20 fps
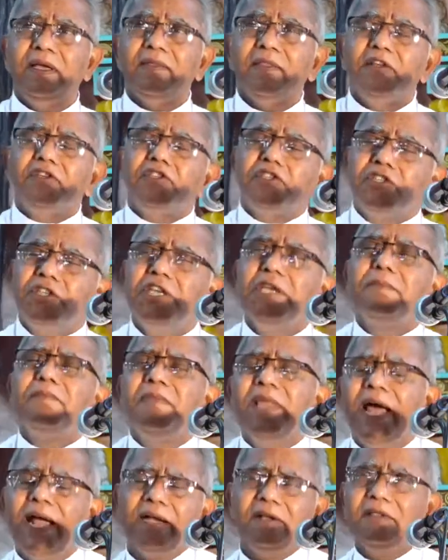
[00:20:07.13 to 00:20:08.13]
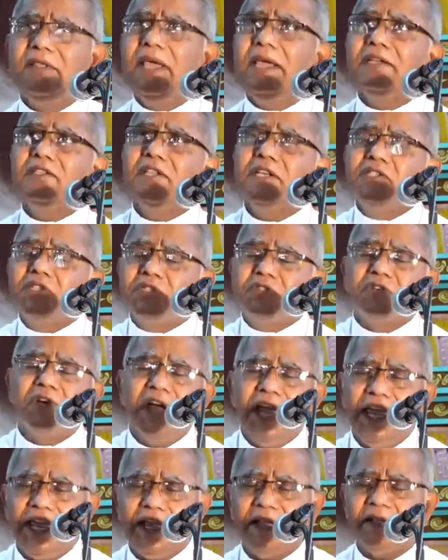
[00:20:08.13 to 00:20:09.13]
the sheep that they're
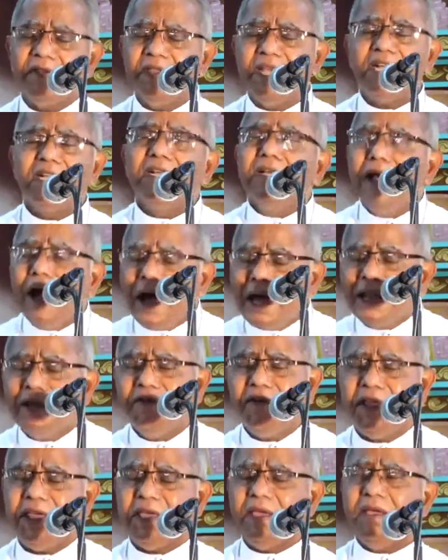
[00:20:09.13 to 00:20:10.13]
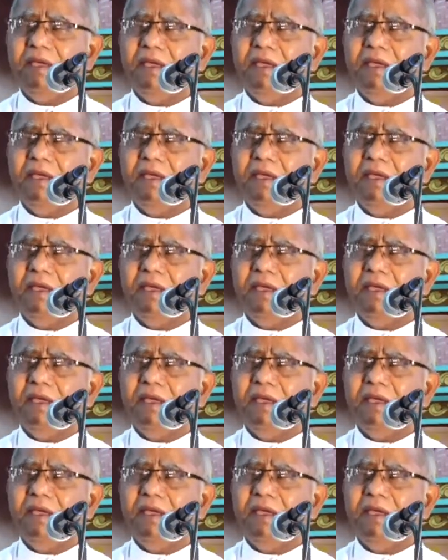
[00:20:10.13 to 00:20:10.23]
straying, that gone away.